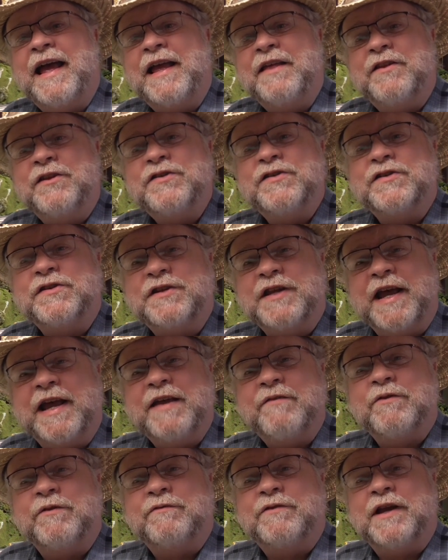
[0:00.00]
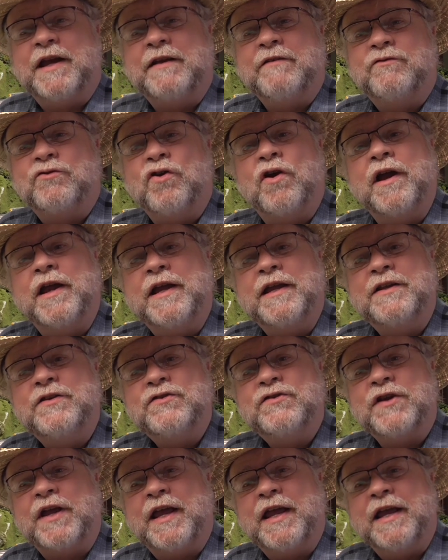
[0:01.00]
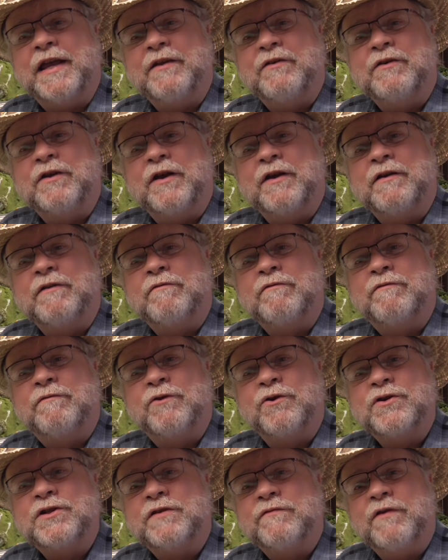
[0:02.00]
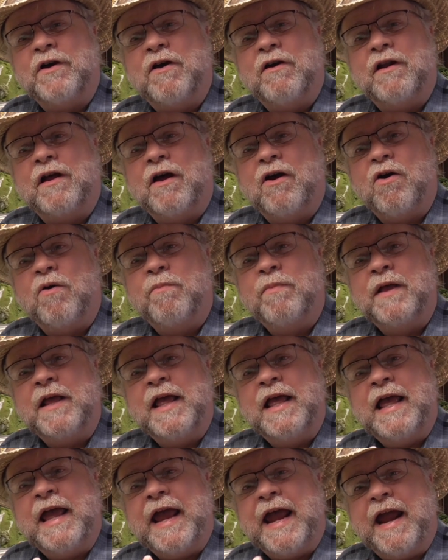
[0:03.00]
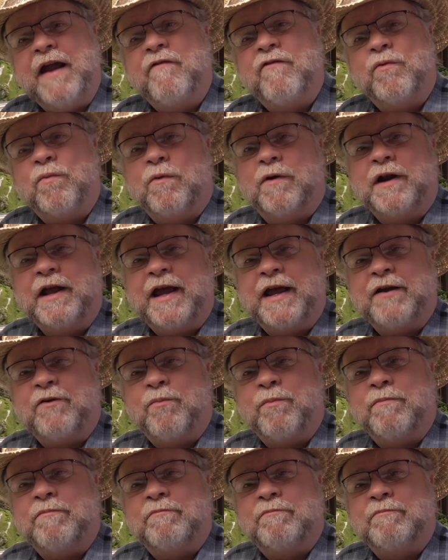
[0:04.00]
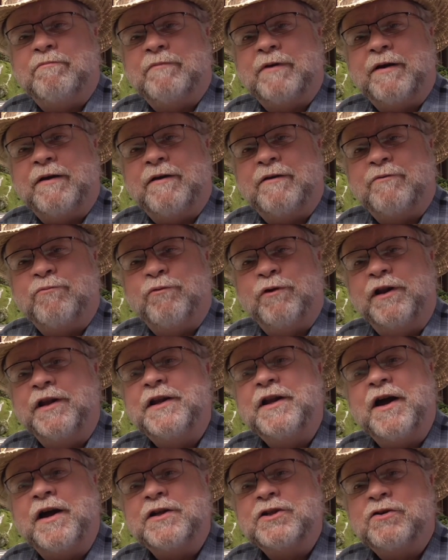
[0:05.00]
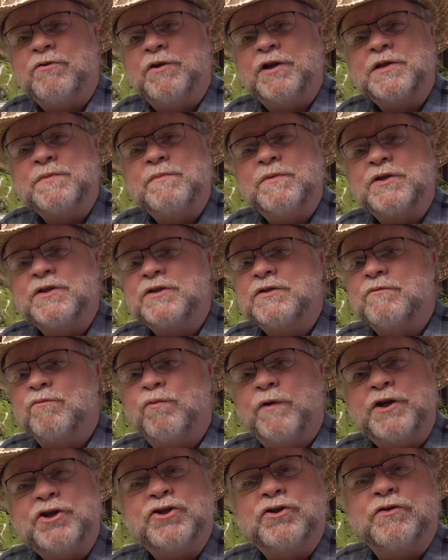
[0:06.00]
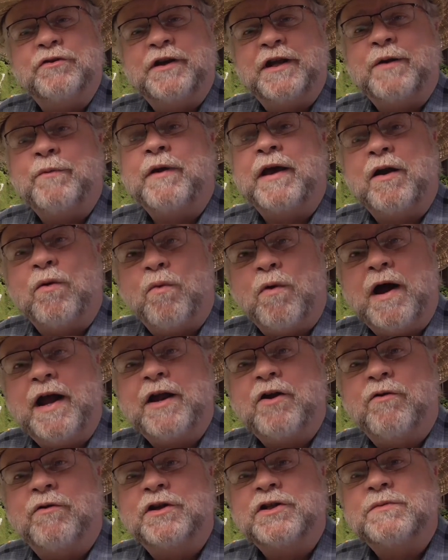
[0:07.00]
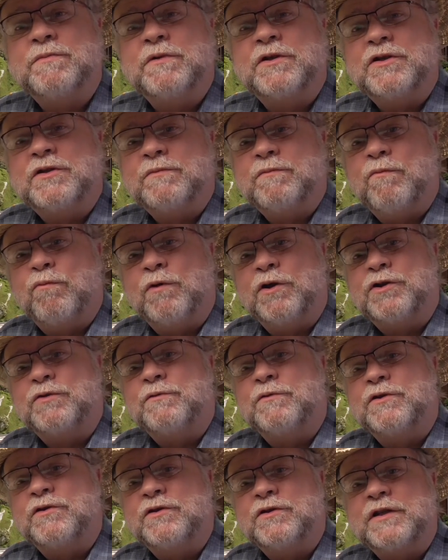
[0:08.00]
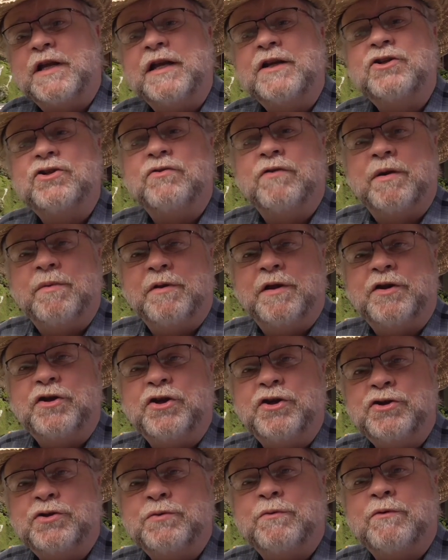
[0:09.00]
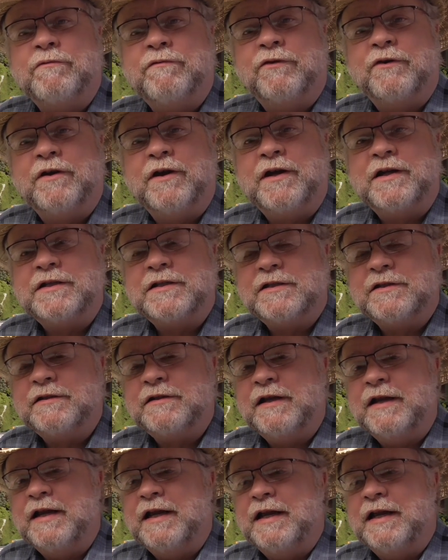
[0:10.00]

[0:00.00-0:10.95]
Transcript: Hey, this is Dave of Dave Trains, and uh, first of all, I hope everyone had a uh, really nice Christmas. We sure did. We had a white Christmas, which was extremely unusual for us.